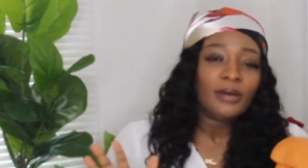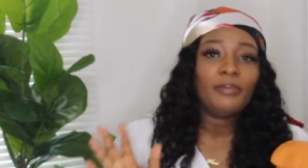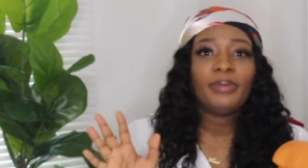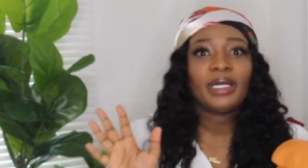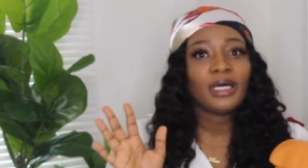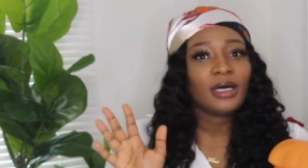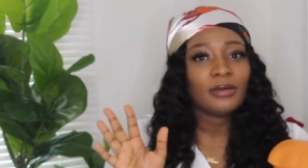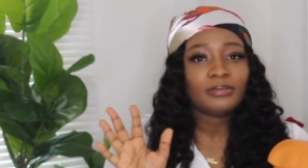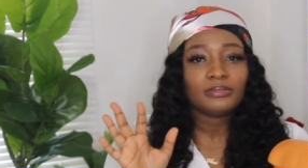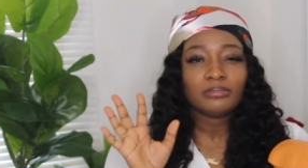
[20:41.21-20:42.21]
but
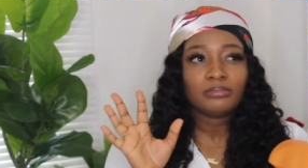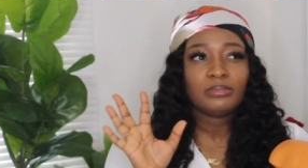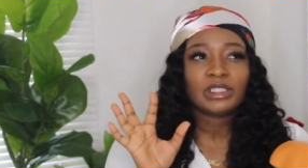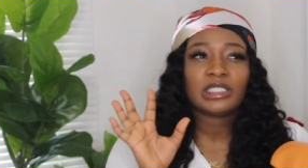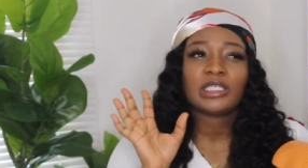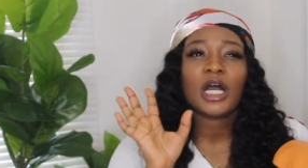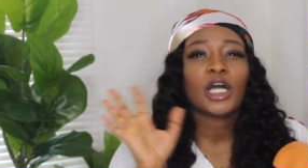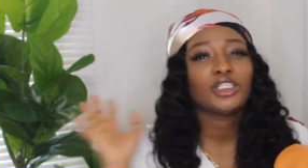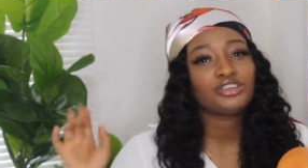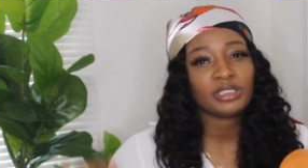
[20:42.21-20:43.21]
um just a
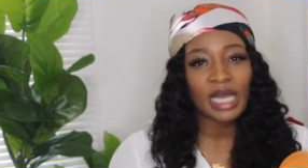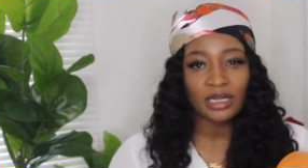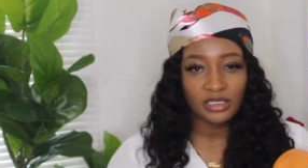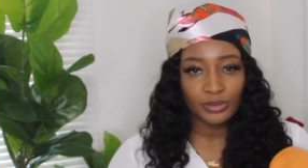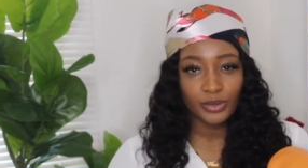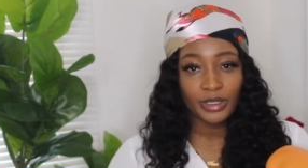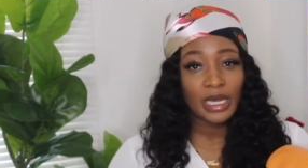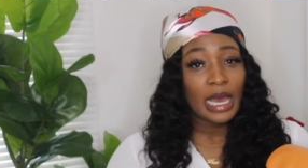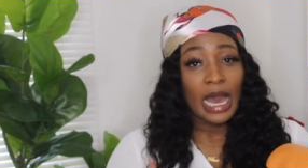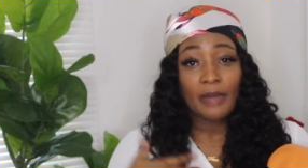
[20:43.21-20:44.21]
hundred dollars
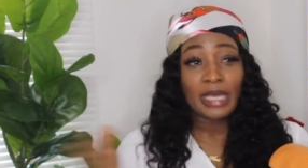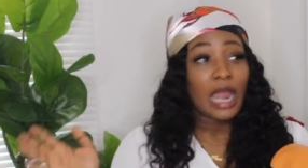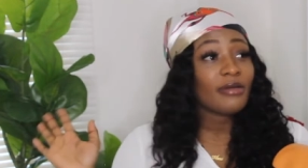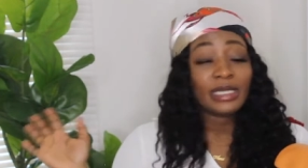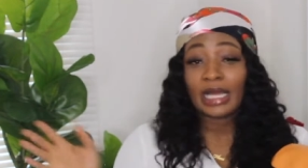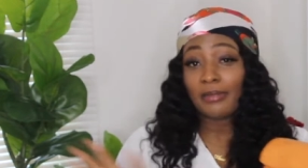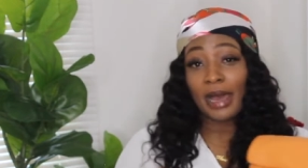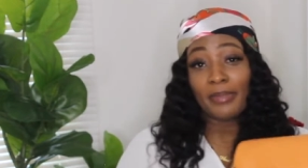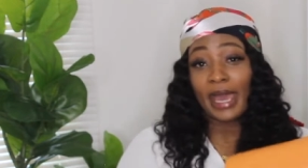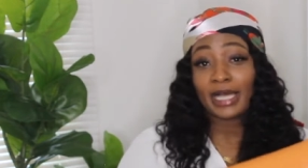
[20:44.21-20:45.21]
more. I mean, I already got
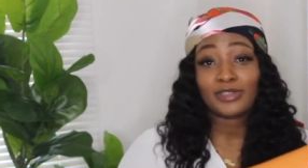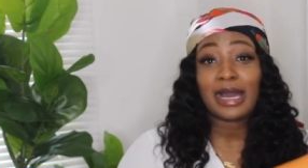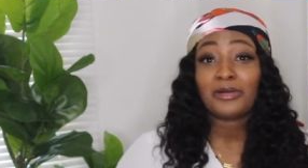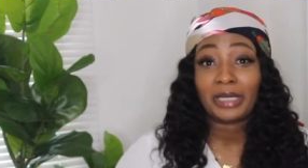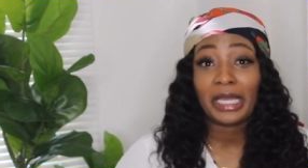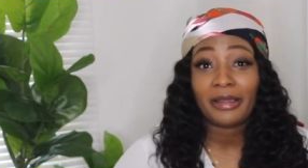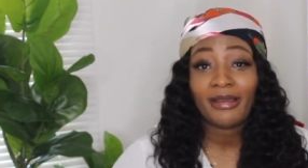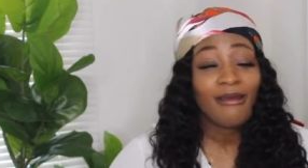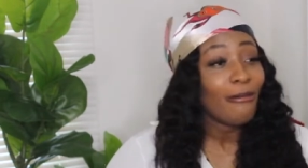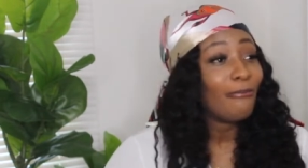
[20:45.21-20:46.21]
my bag, so I don't
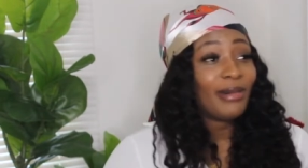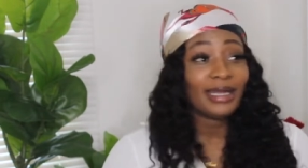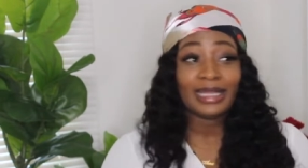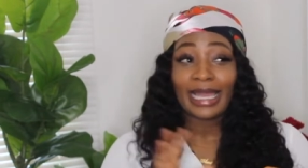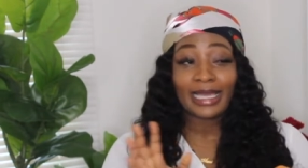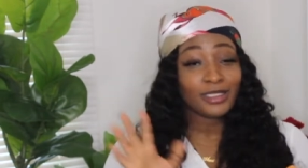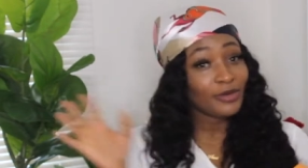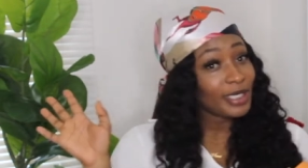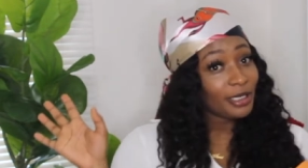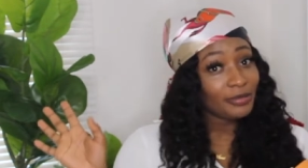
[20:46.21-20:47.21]
care. But like,
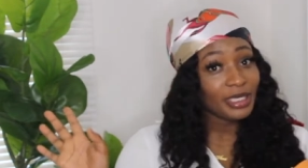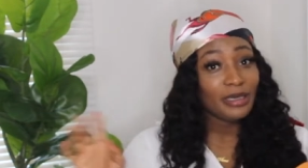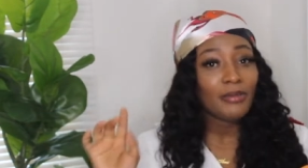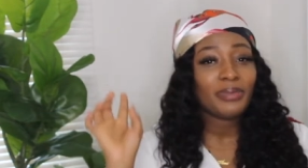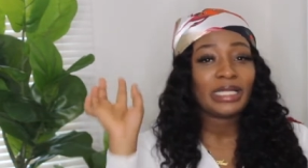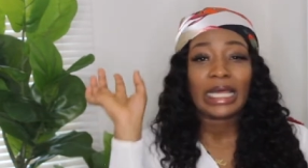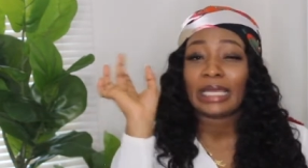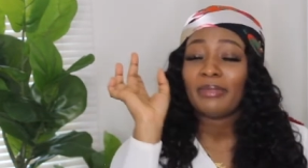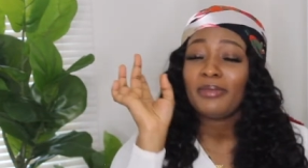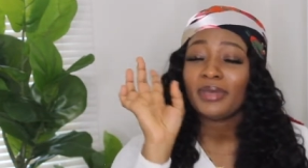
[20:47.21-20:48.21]
don't kill me. But
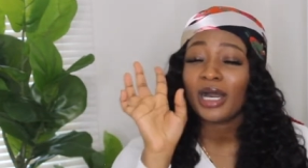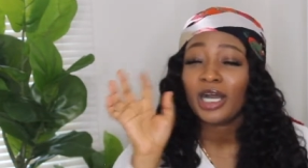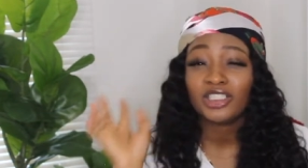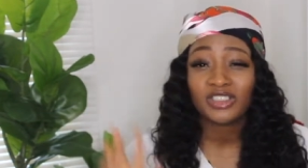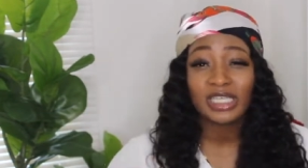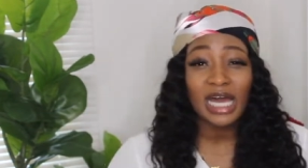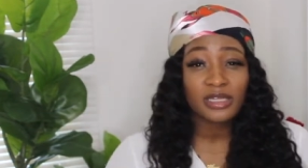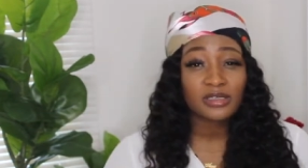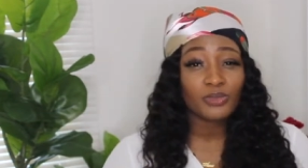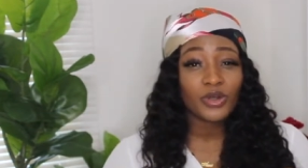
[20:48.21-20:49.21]
like, maybe a hundred
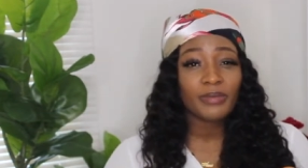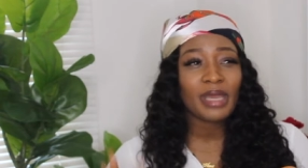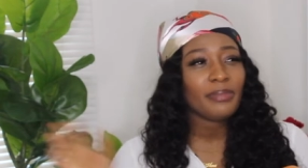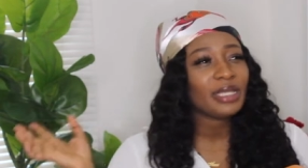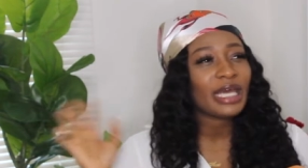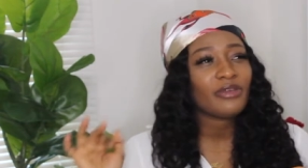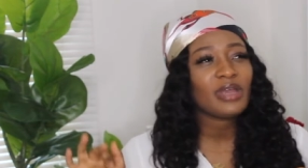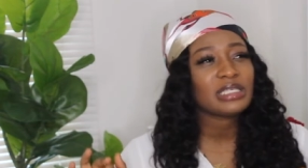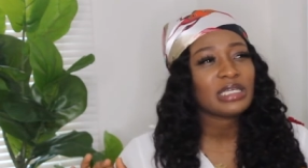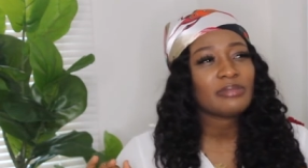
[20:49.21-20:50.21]
dollars more. Maybe like
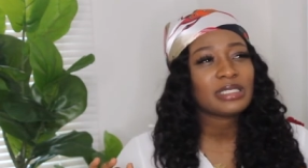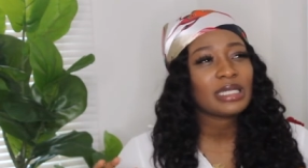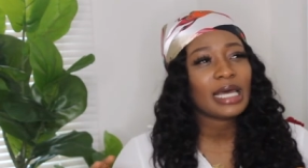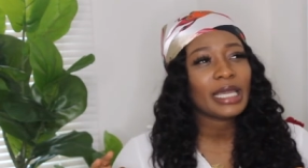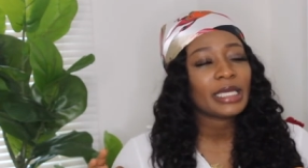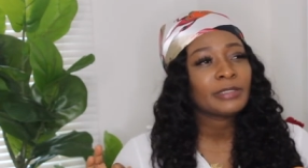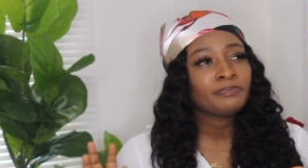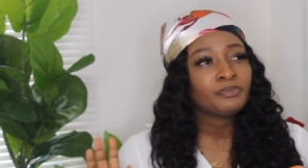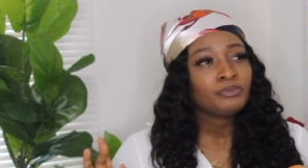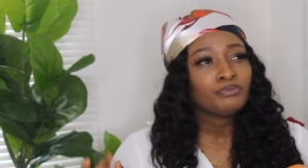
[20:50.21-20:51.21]
raise it up to like,
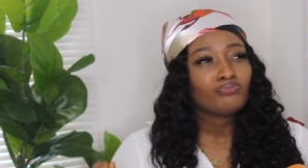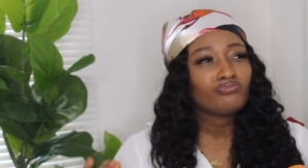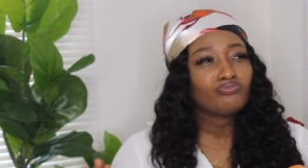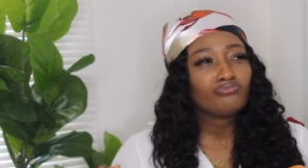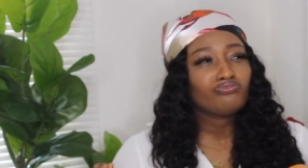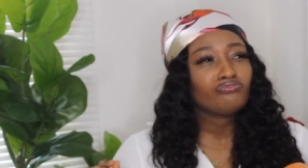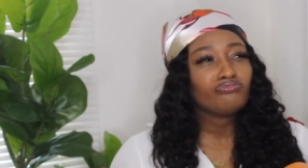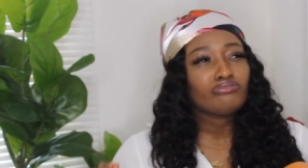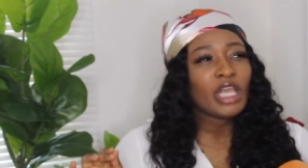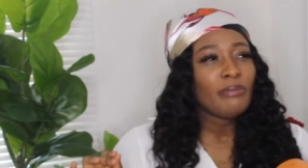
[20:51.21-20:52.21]

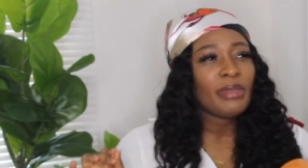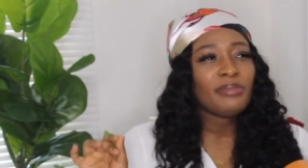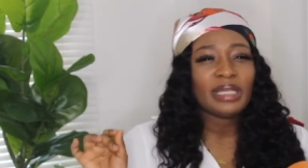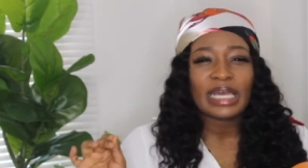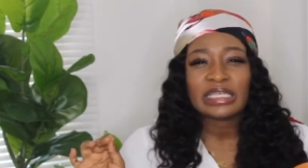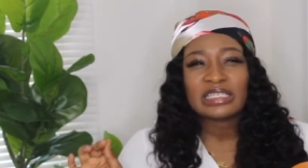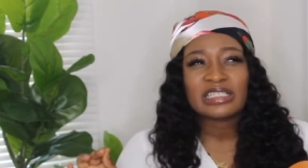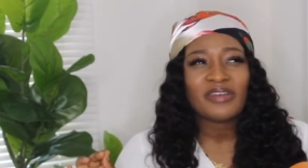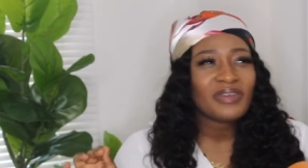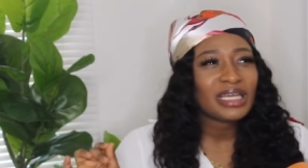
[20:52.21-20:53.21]
mm, maybe like
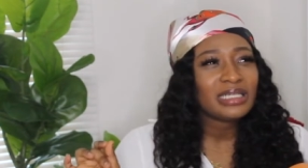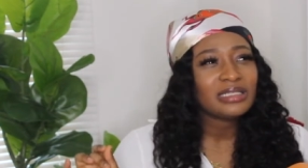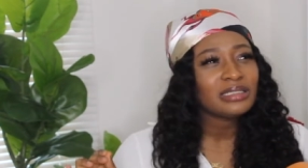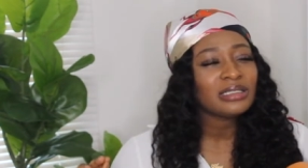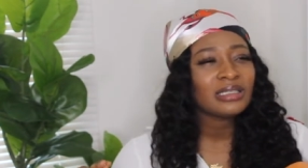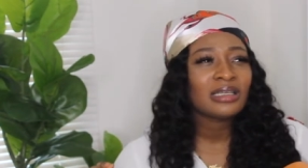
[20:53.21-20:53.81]
seven,